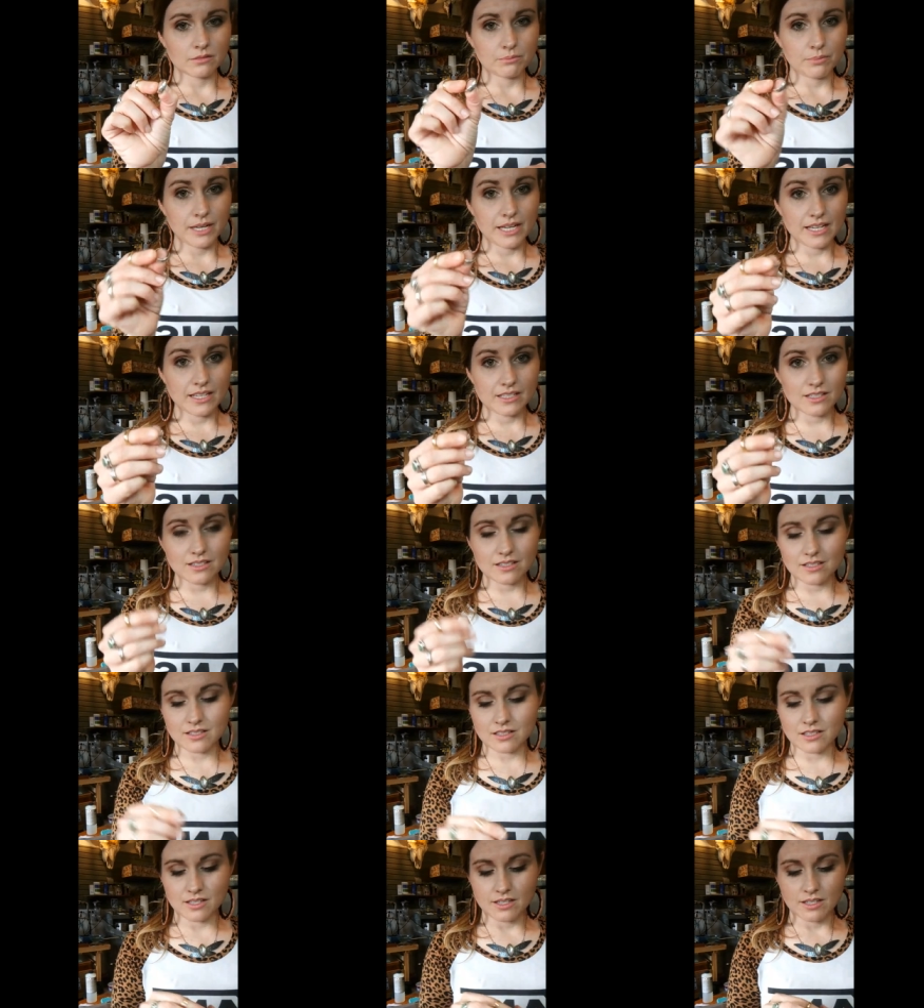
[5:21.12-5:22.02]

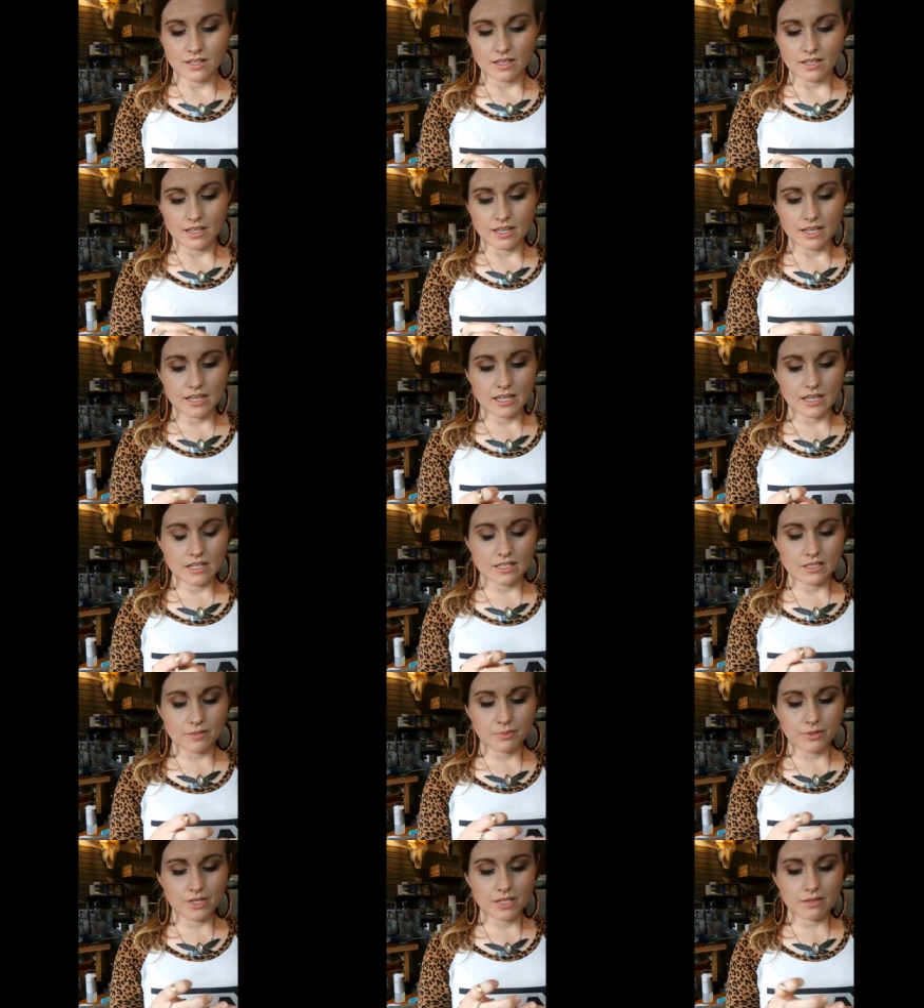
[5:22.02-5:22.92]
band and
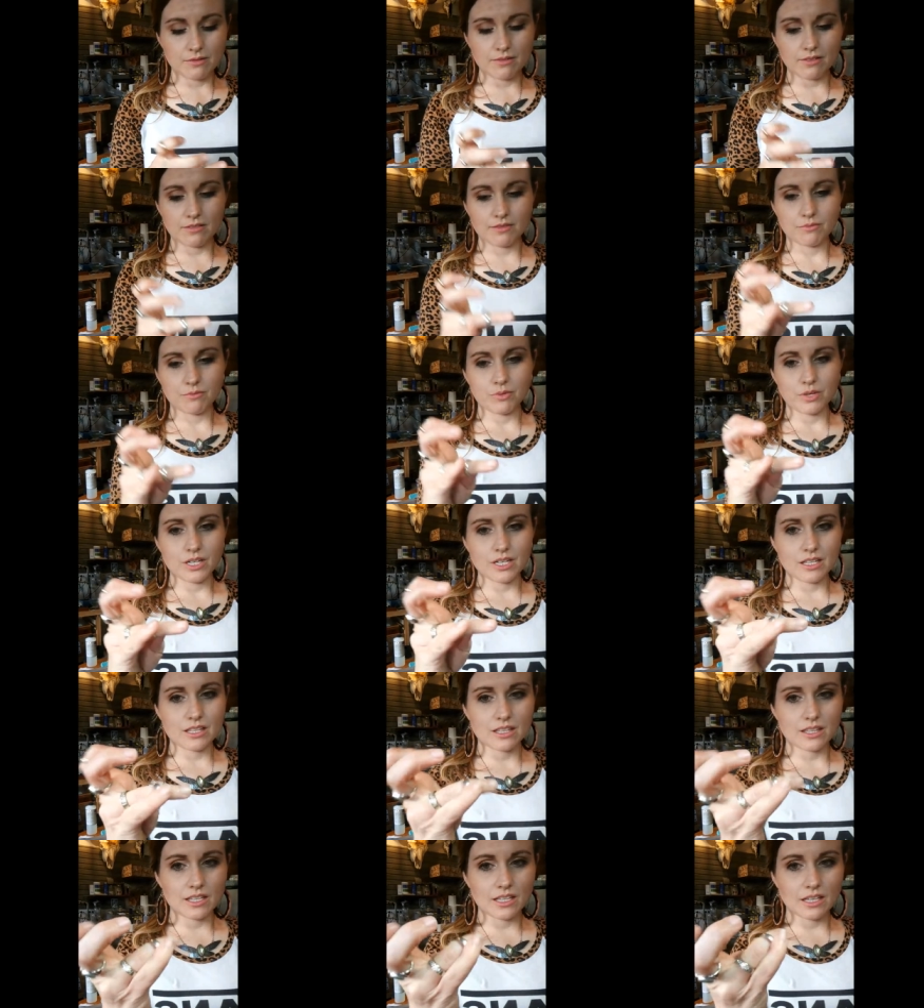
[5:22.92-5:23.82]
it's a pretty,
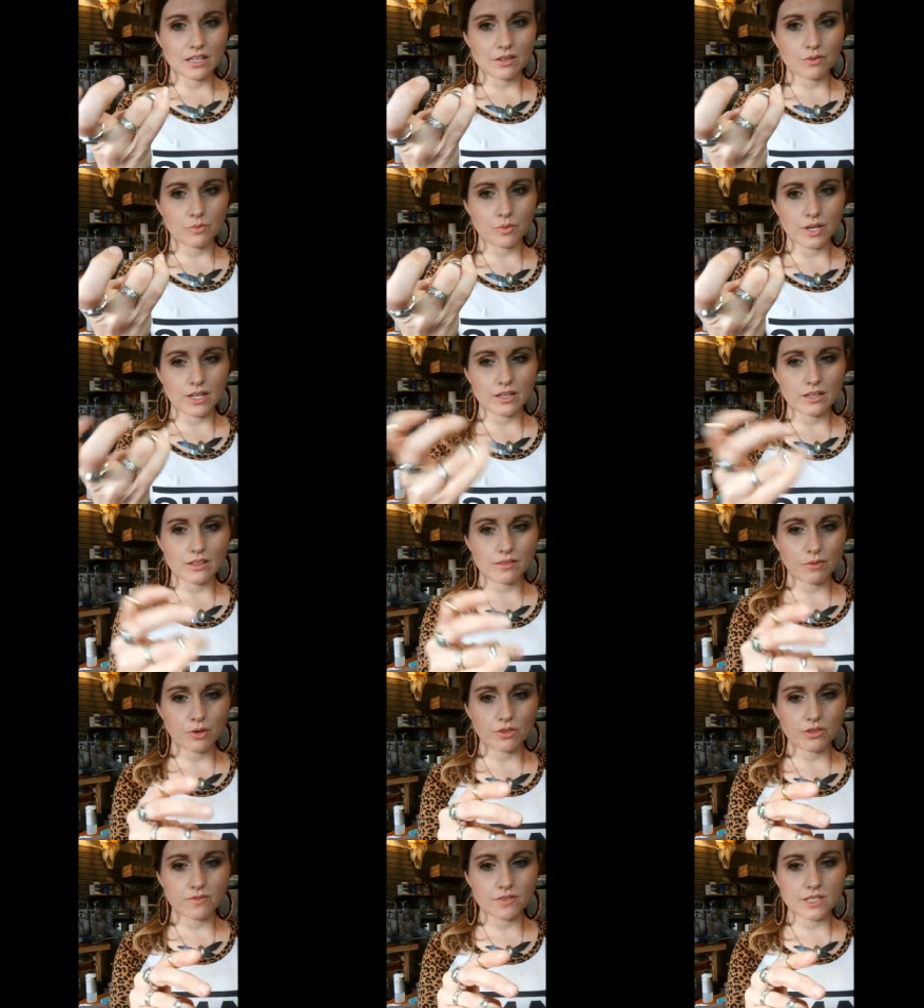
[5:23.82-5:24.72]
pretty thick one. And
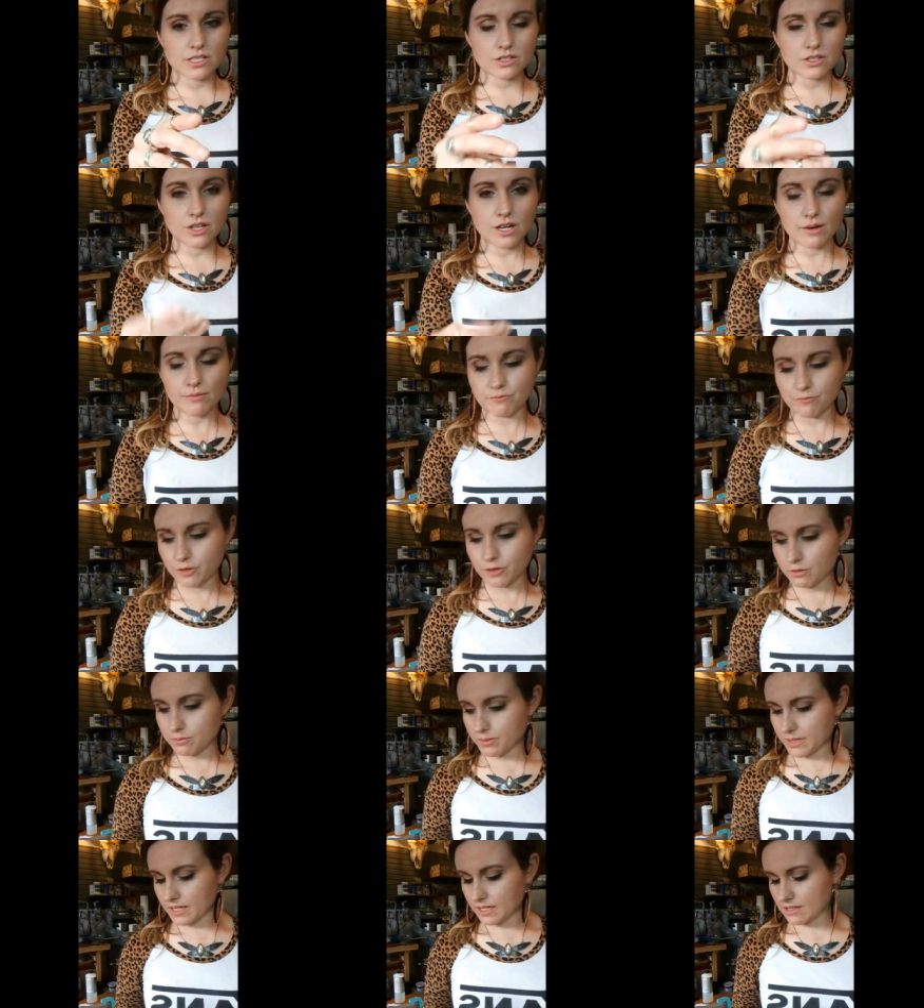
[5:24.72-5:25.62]
both of these are
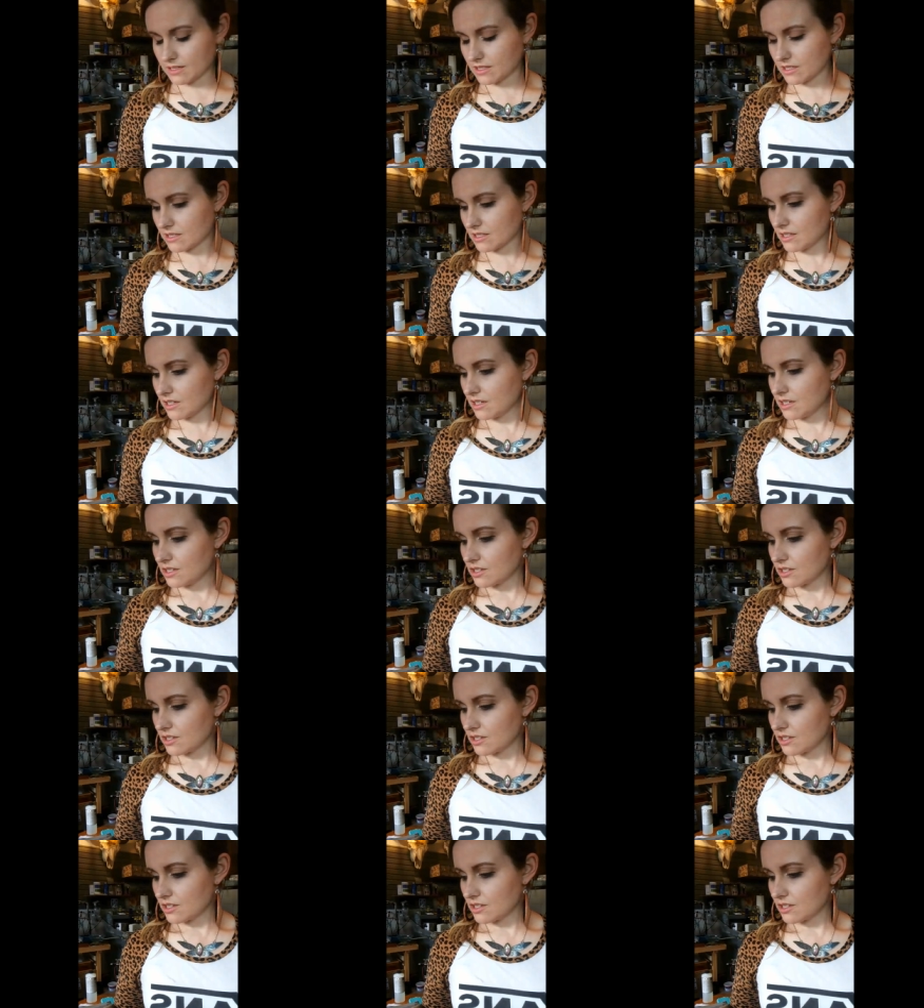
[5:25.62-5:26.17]
comfort bands.